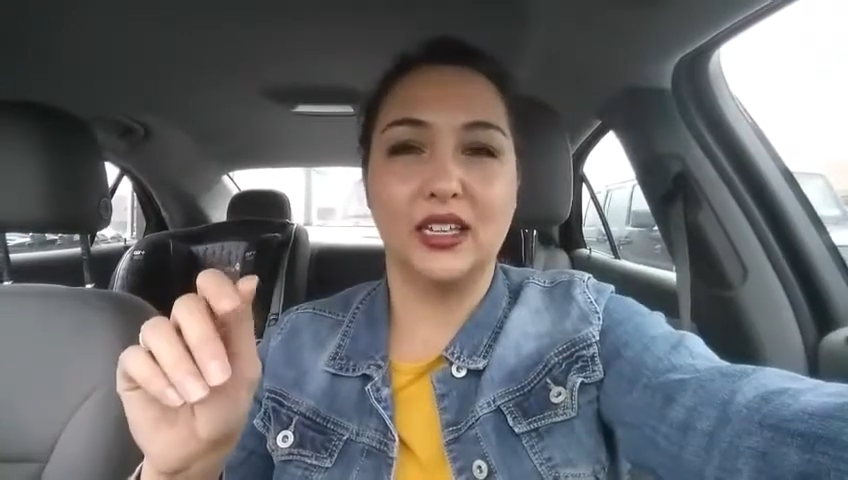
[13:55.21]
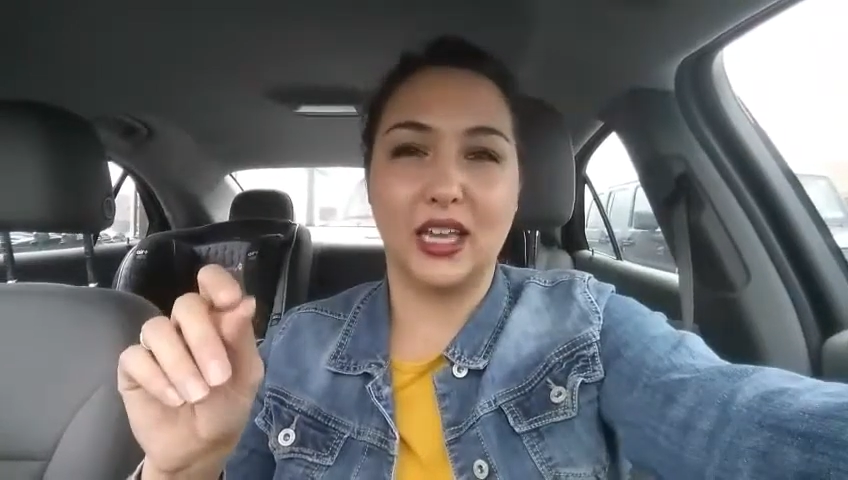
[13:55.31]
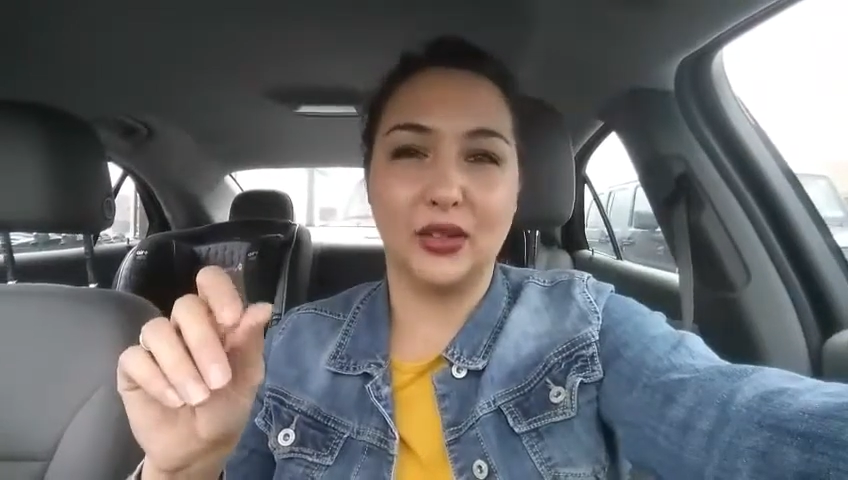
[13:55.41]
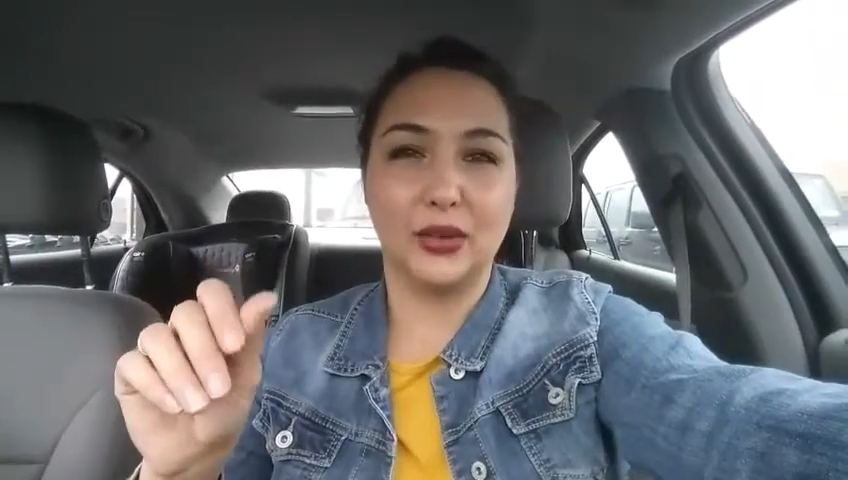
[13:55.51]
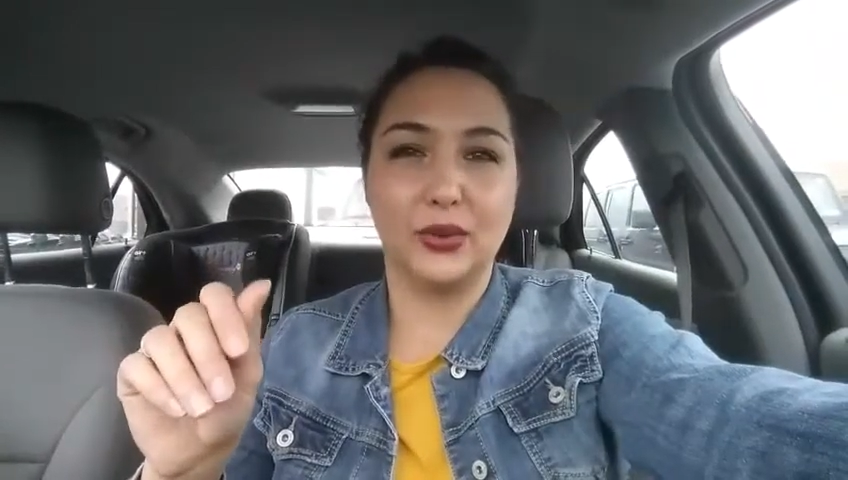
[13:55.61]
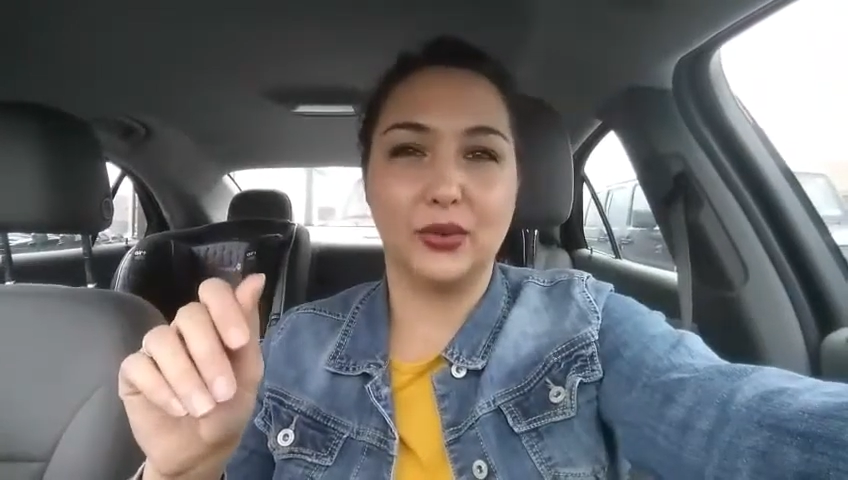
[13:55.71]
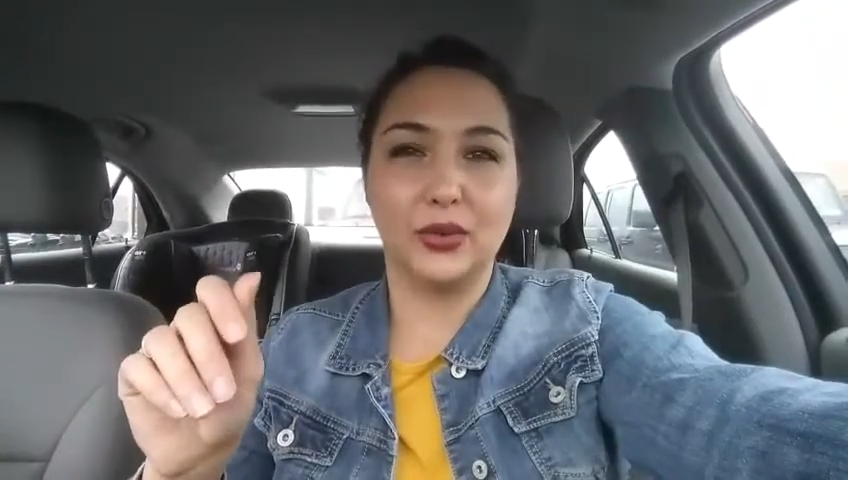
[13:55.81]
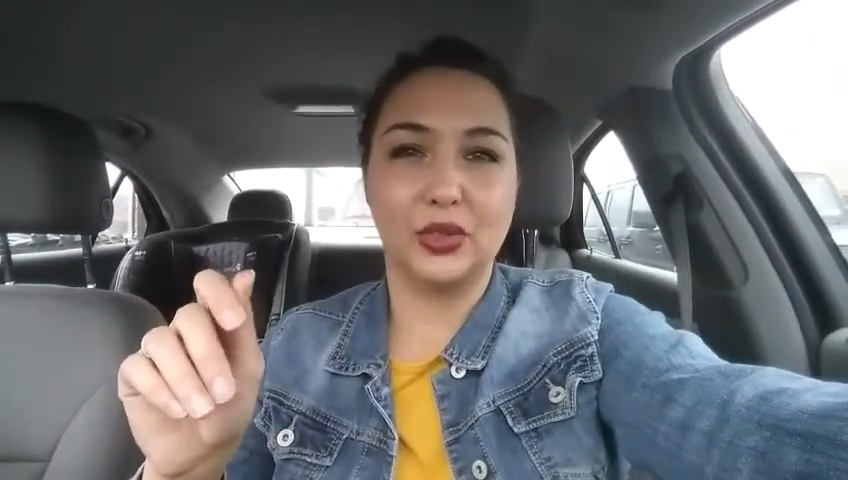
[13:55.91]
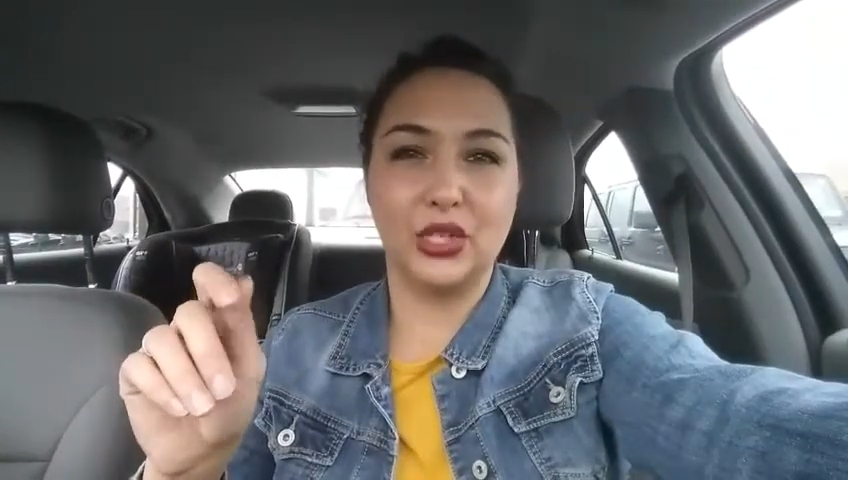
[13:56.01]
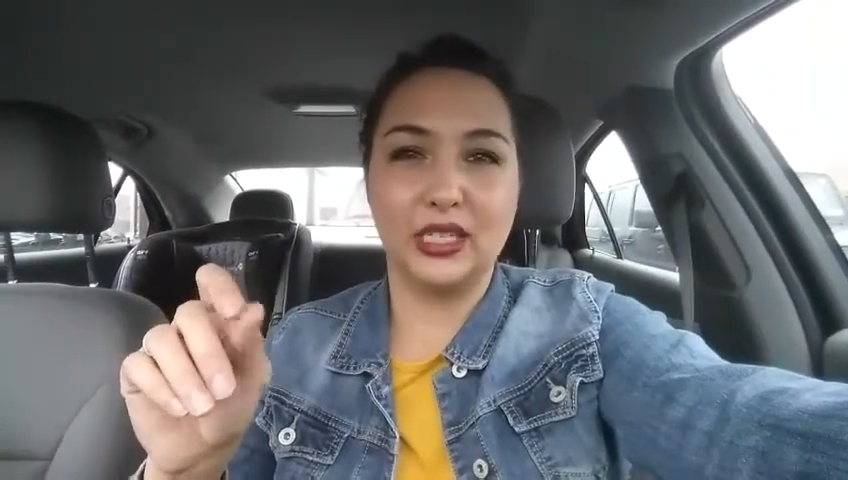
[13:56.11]
yellow
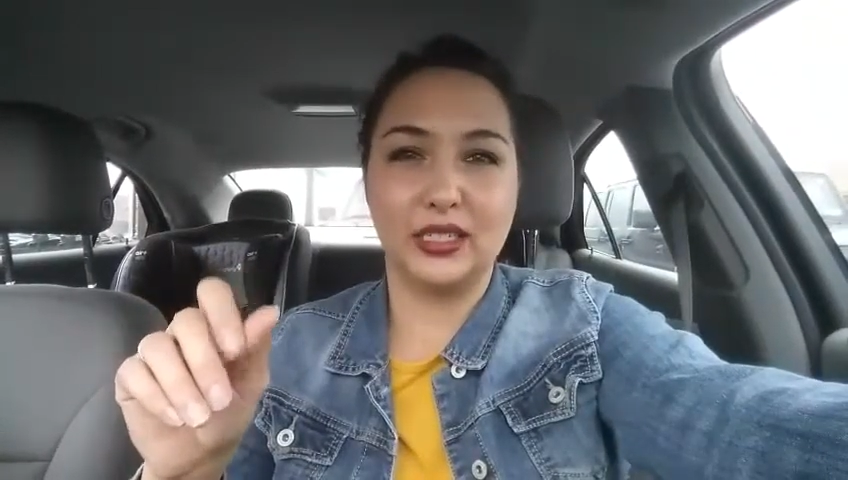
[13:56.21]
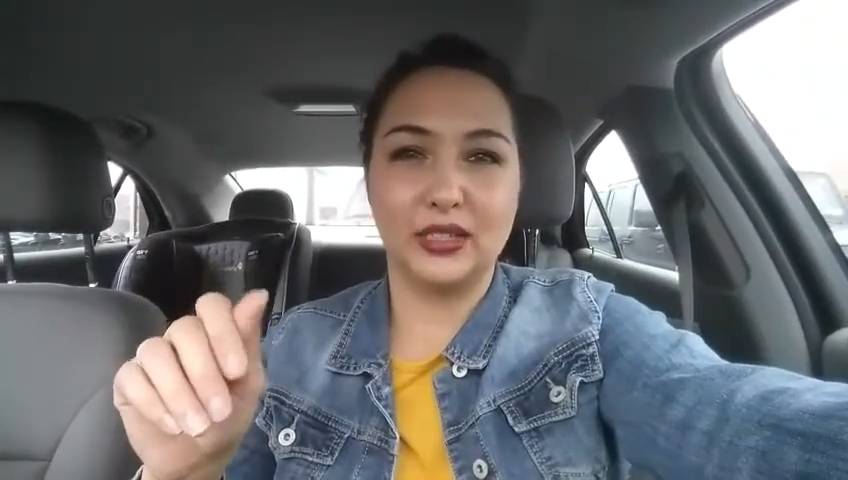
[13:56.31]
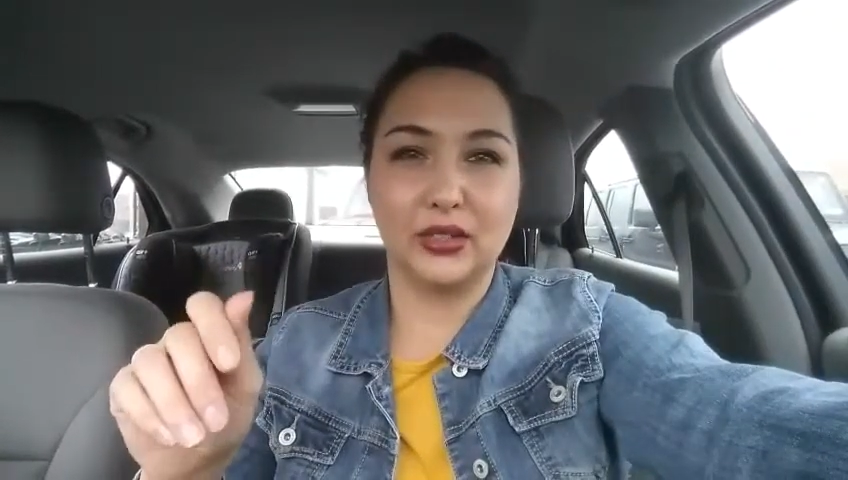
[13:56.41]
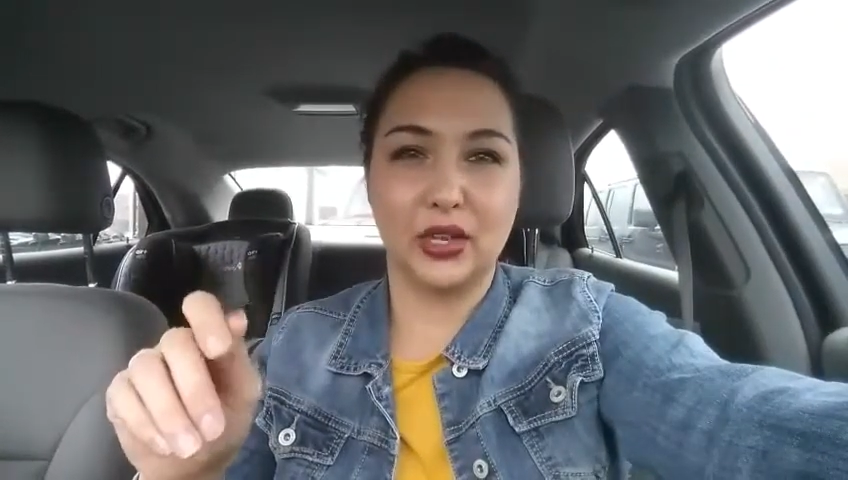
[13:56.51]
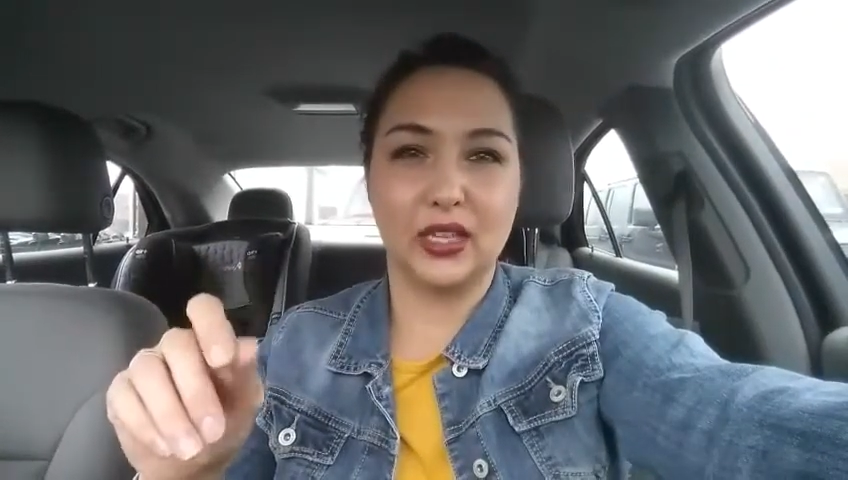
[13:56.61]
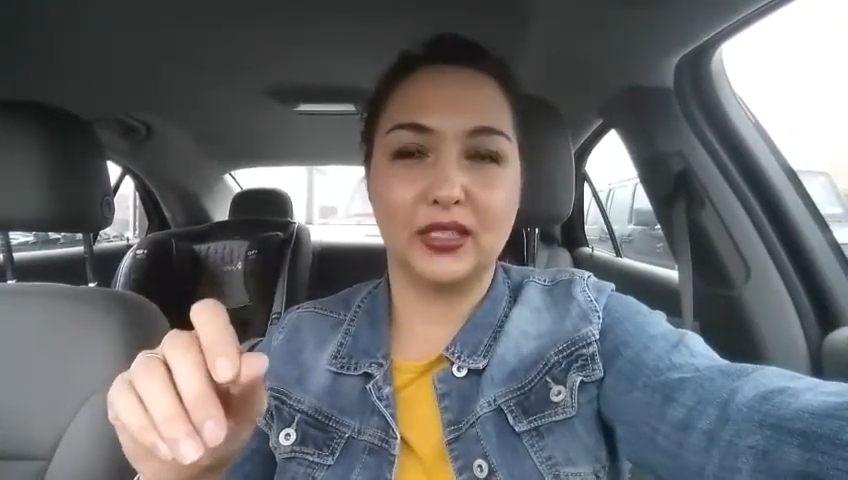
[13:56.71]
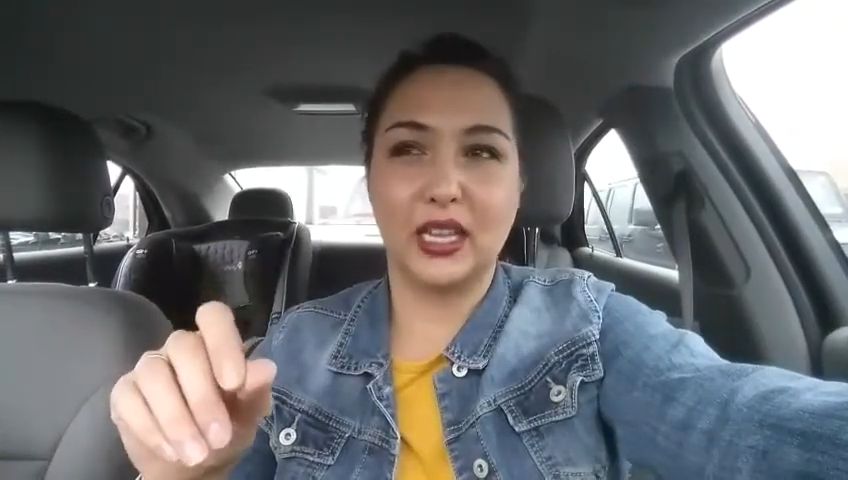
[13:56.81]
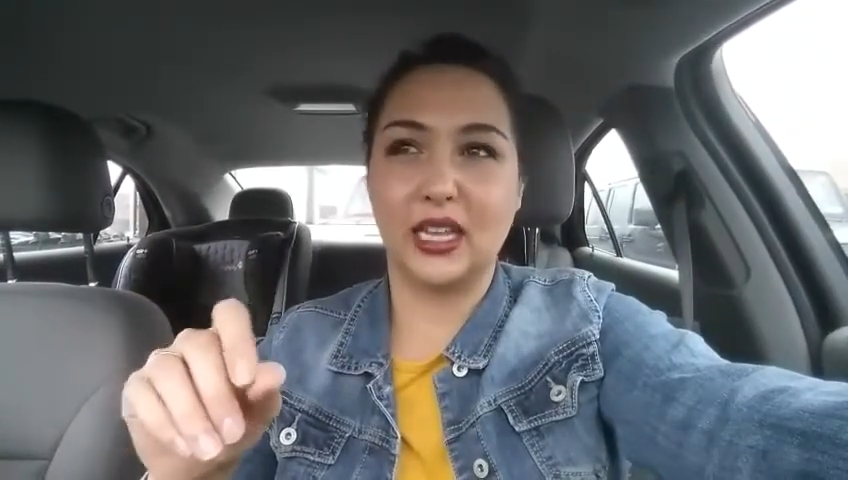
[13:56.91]
cheesy sauce.